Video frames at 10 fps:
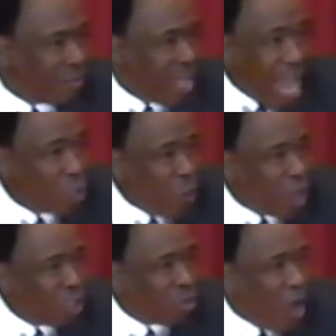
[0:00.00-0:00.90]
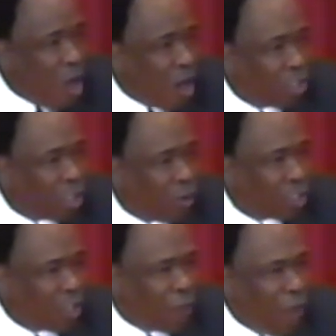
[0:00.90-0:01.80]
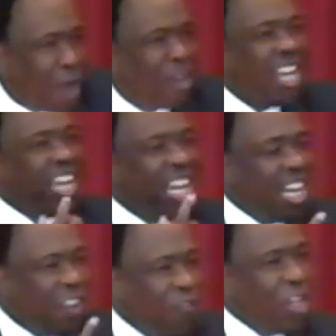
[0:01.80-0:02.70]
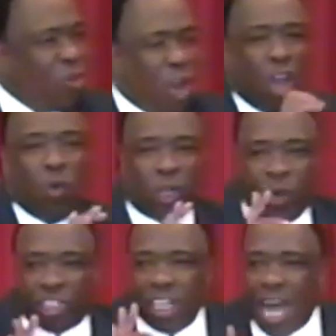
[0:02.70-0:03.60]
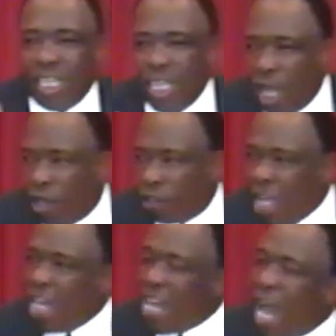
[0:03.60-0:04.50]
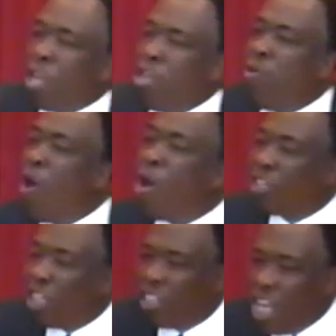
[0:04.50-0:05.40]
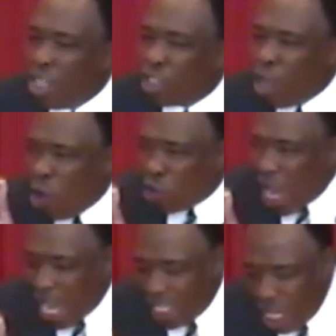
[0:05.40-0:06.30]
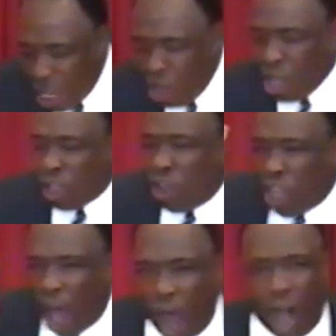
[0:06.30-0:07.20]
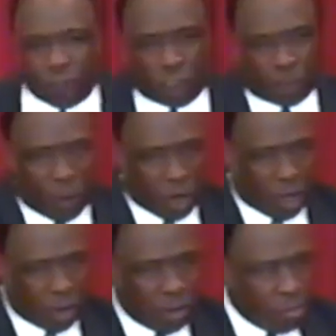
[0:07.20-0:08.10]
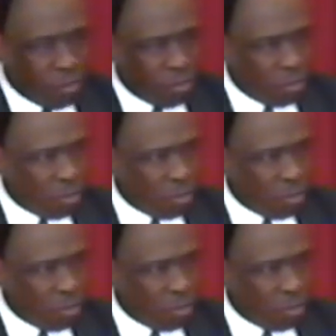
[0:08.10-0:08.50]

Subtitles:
That's what starts a Christian family, an individual with Christian ideals. Now, you ought to teach those ideals to the offspring,